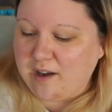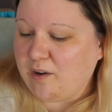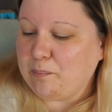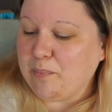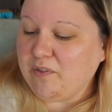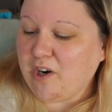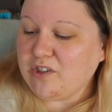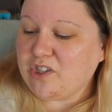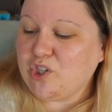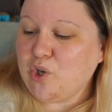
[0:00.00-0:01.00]
Moving
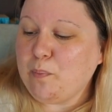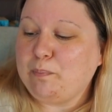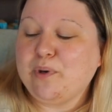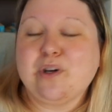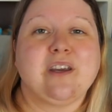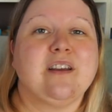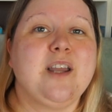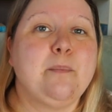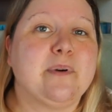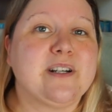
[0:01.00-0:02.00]
on to book
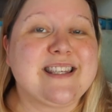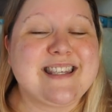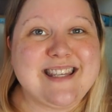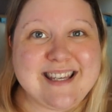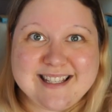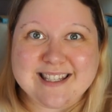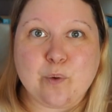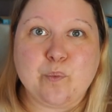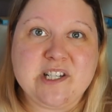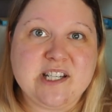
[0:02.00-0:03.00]
number six,
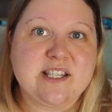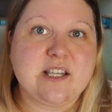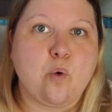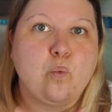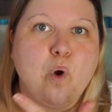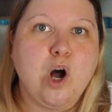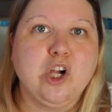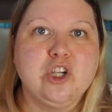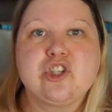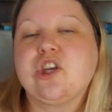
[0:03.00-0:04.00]
which is
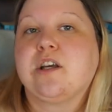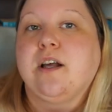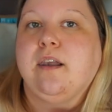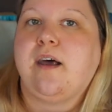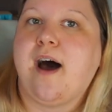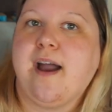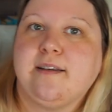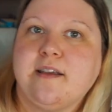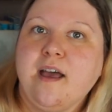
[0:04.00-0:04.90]
Worlds Collide.